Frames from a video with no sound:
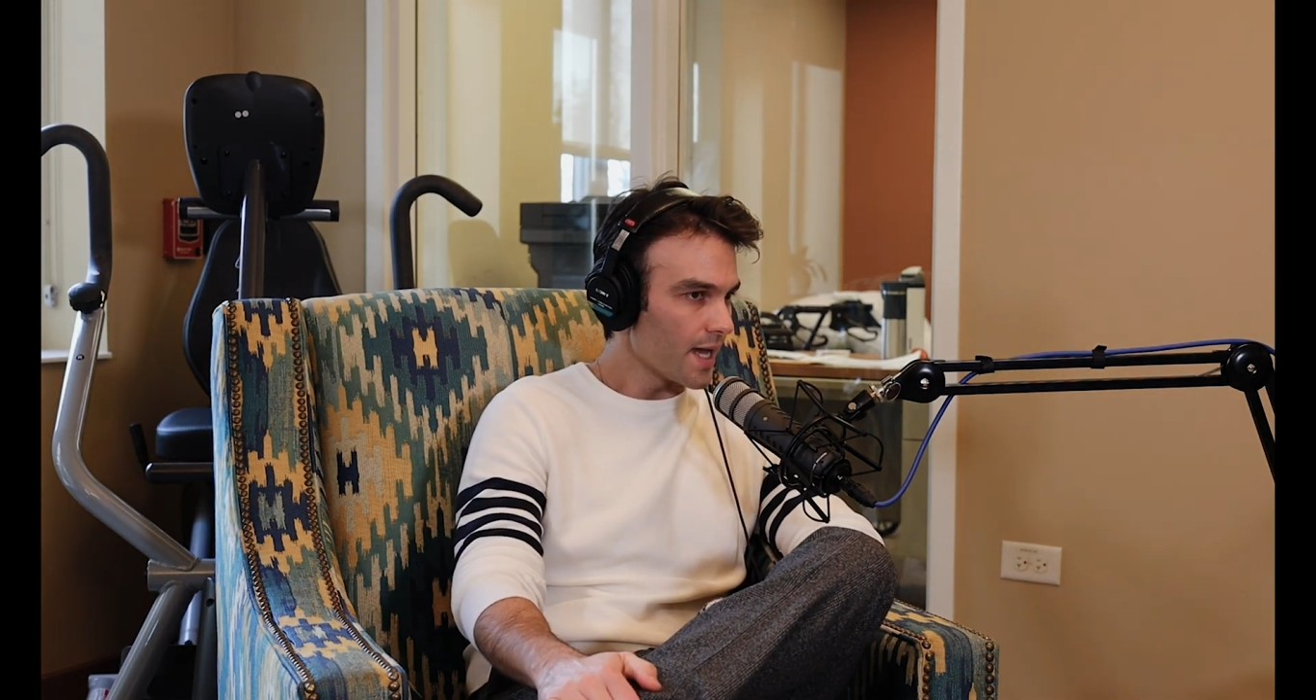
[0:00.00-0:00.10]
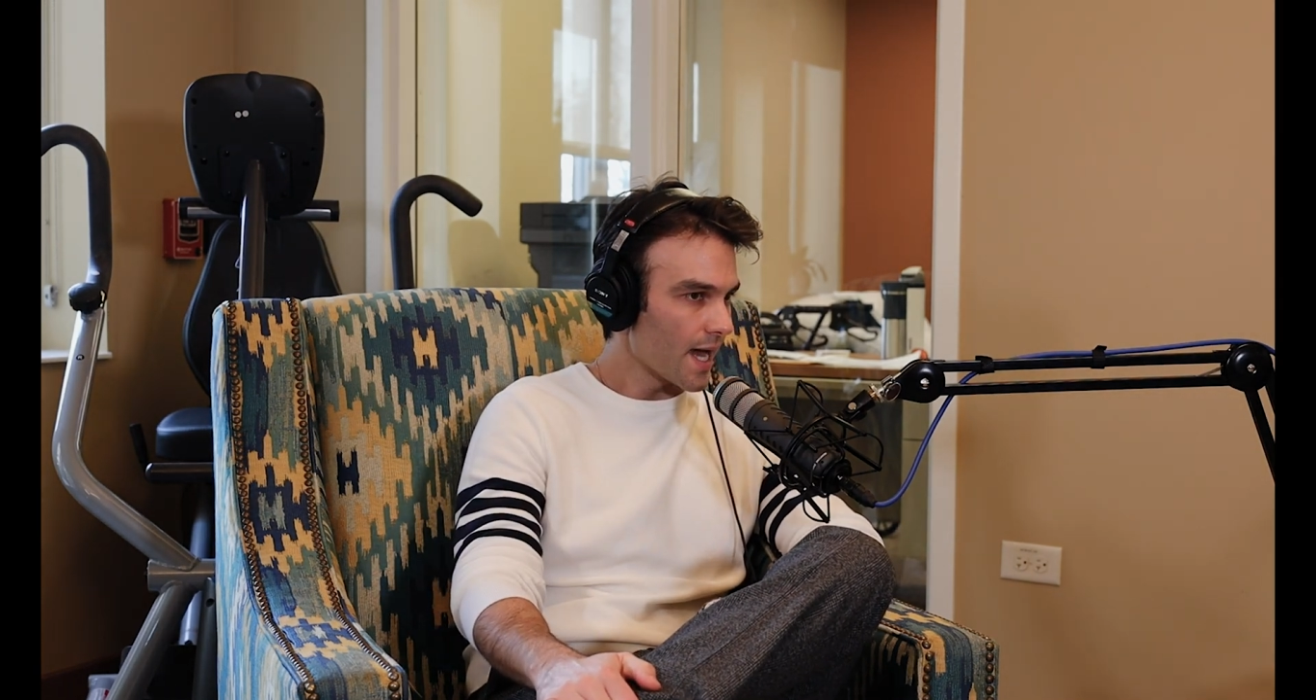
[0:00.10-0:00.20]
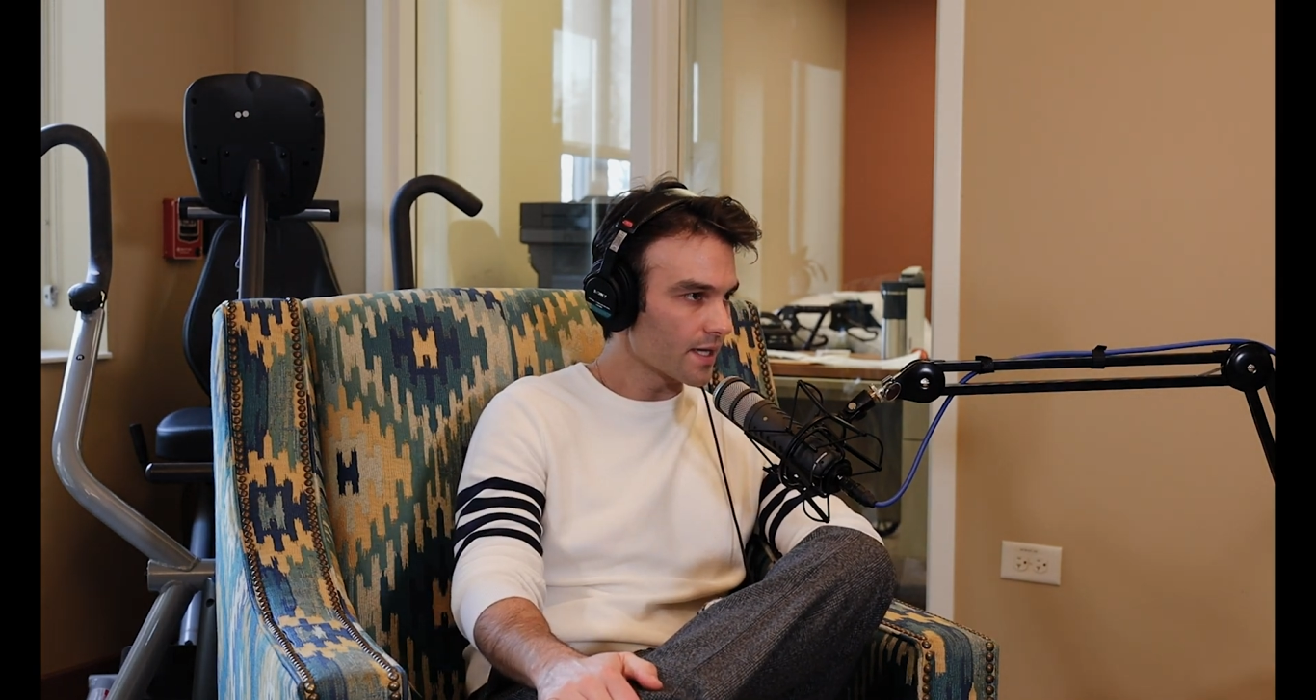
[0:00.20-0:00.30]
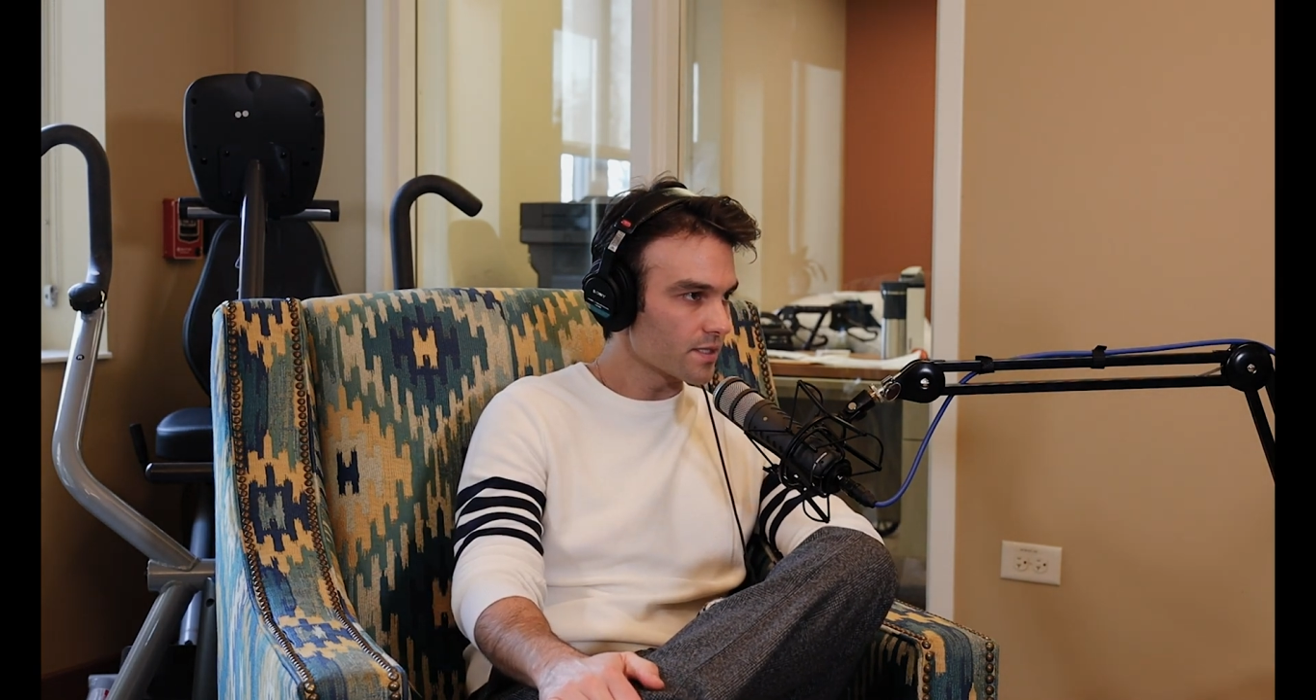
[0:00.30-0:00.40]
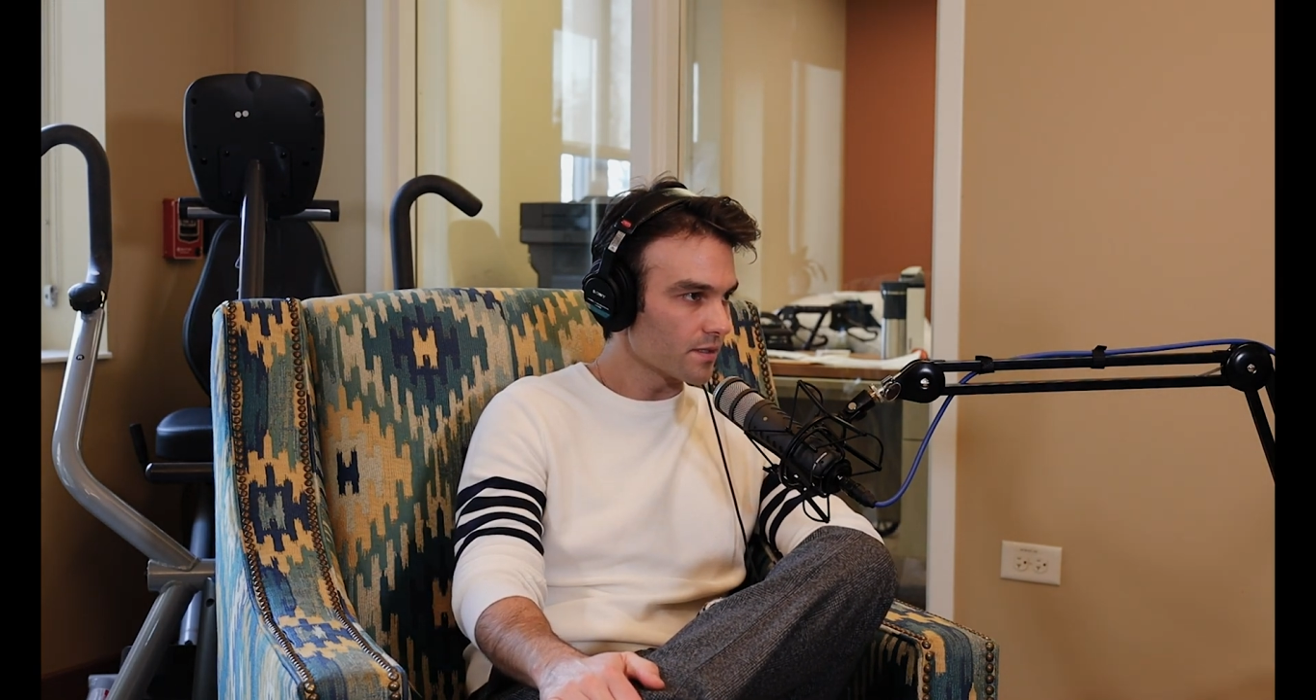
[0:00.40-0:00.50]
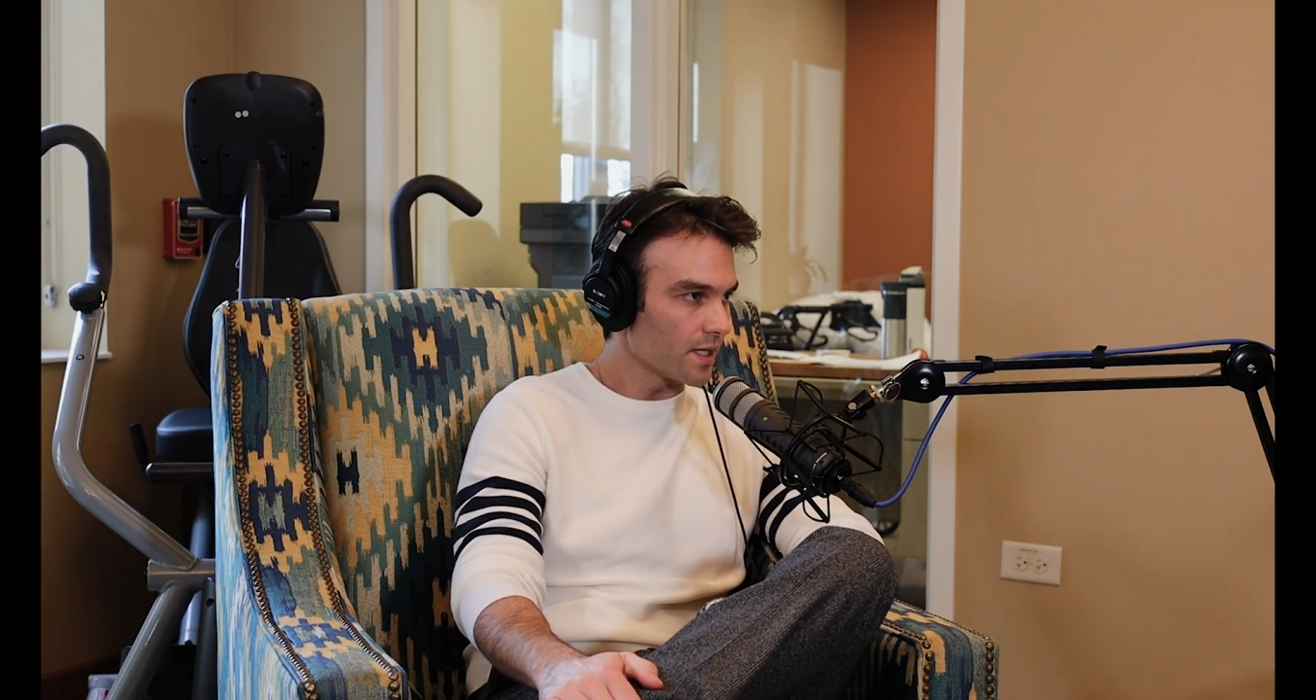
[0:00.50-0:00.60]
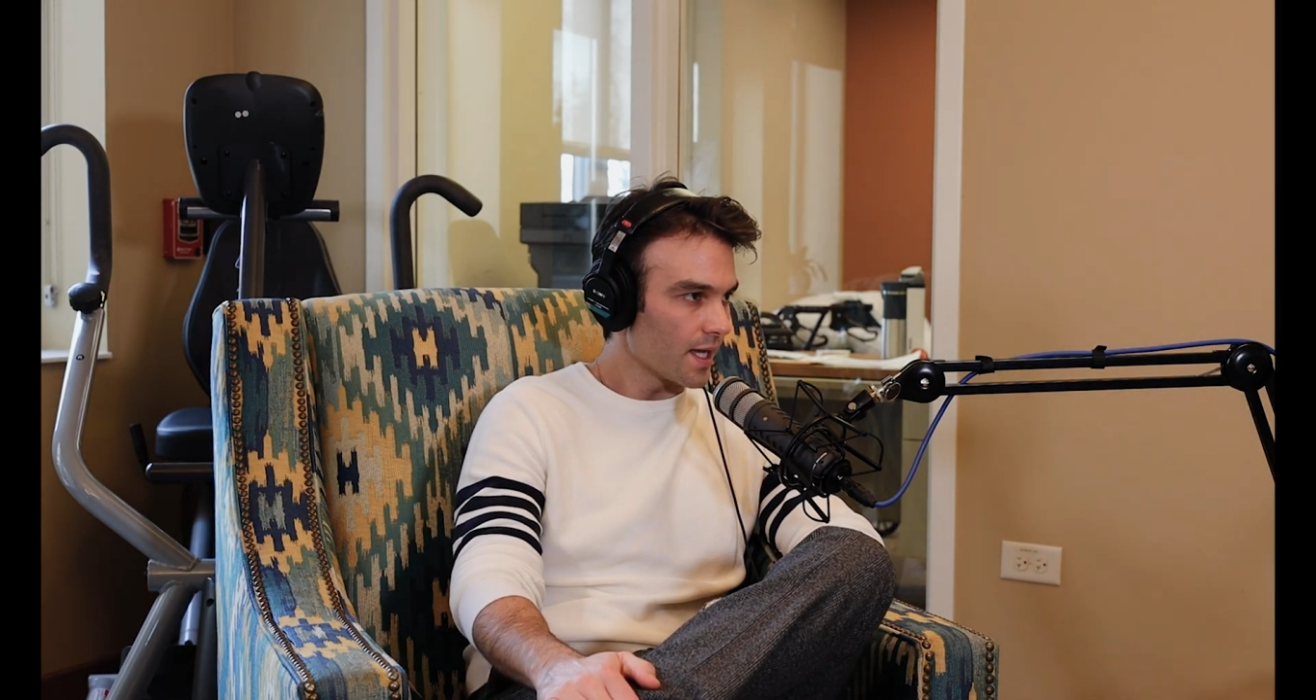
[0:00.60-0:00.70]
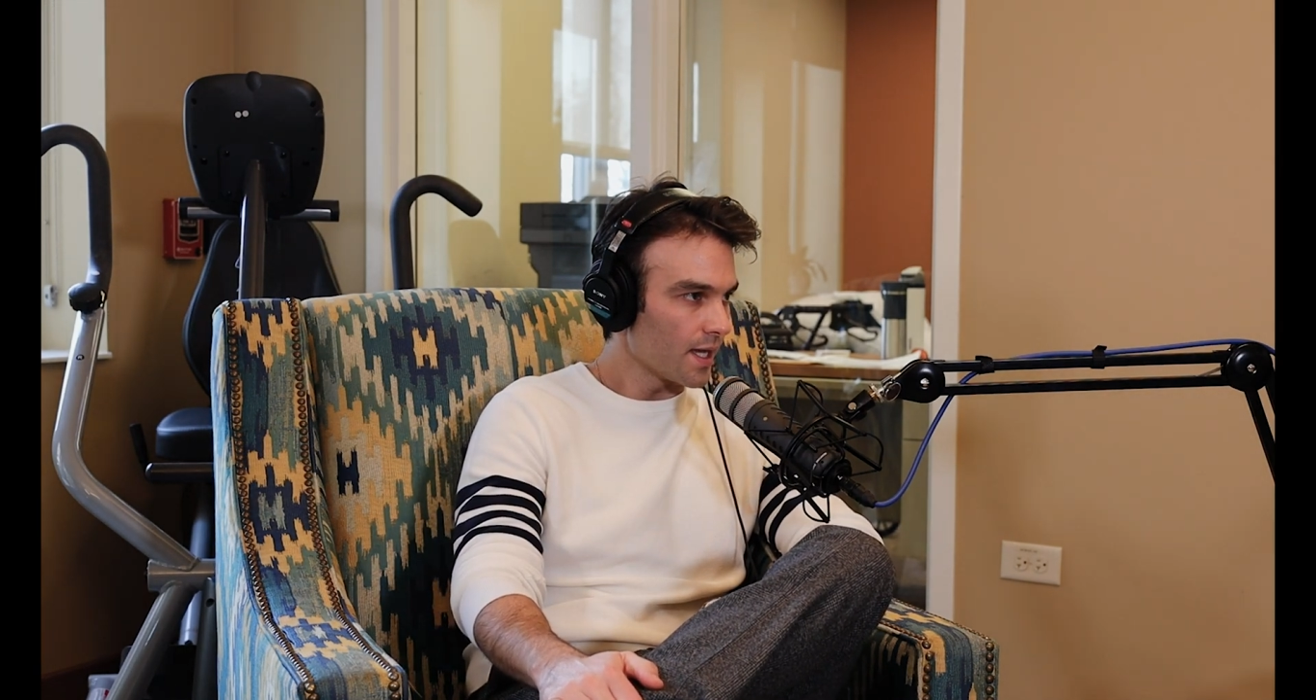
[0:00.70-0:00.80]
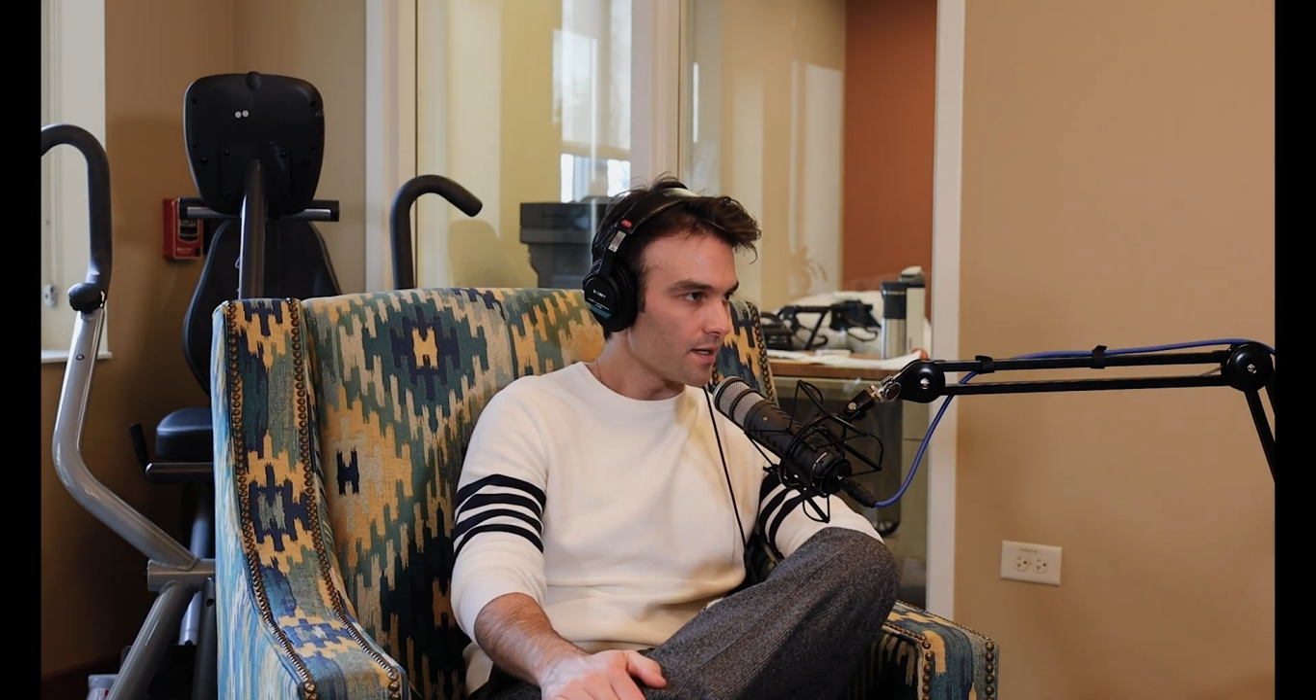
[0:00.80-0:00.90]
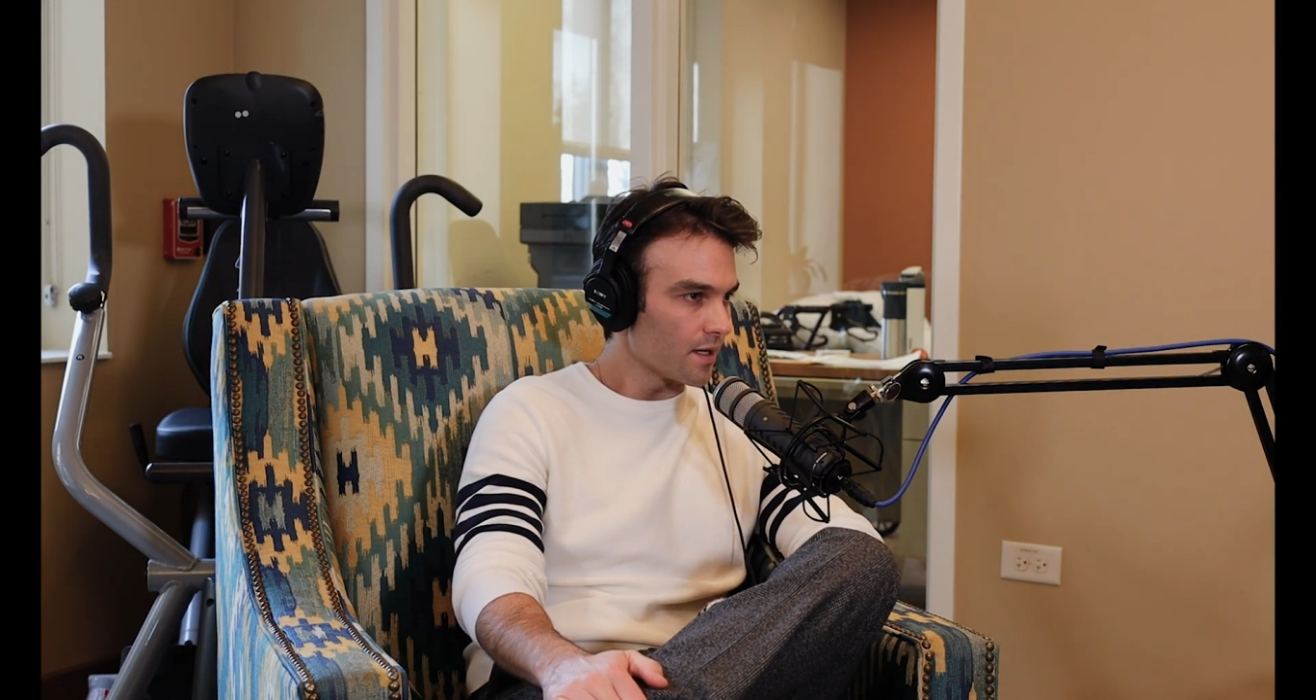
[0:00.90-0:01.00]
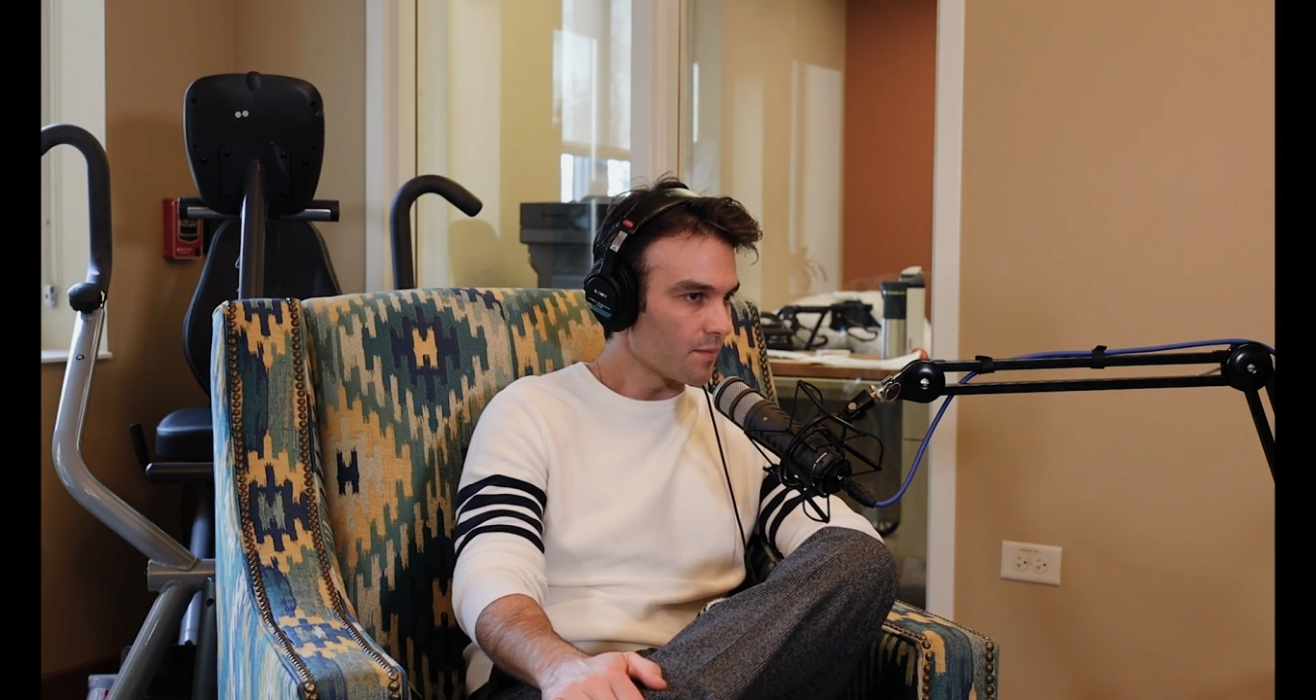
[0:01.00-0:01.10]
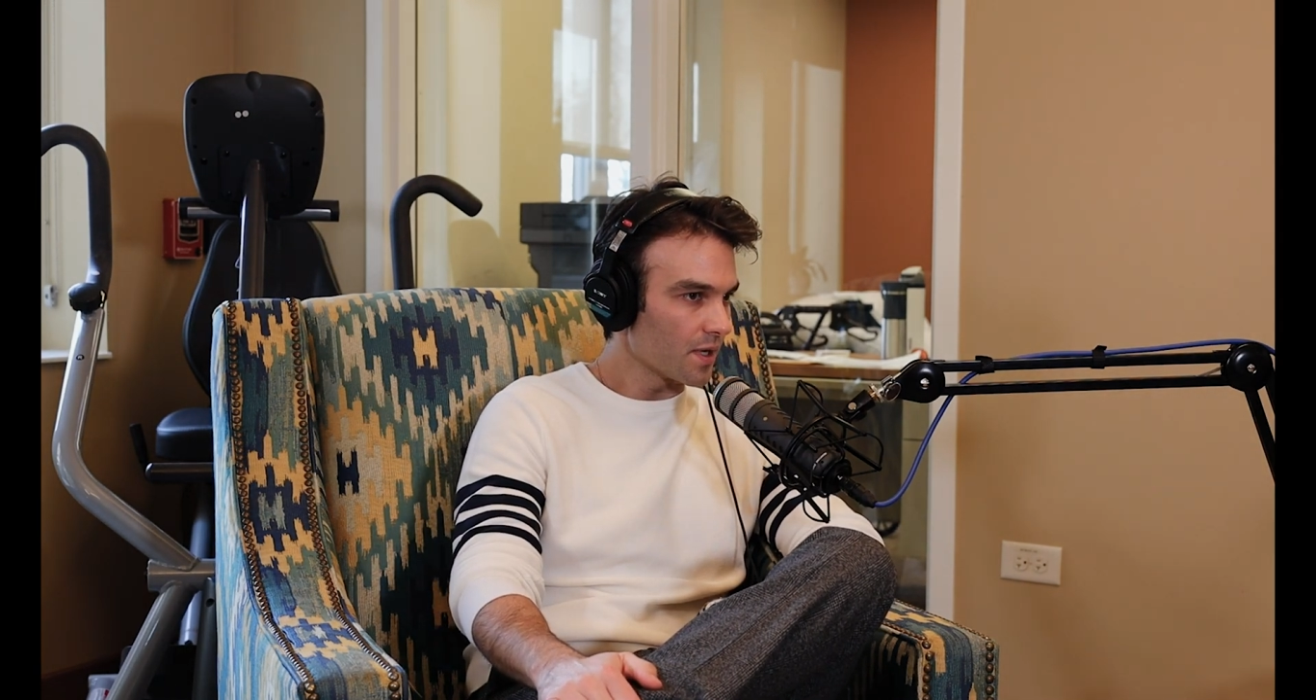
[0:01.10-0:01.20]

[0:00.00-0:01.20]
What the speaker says: actually end up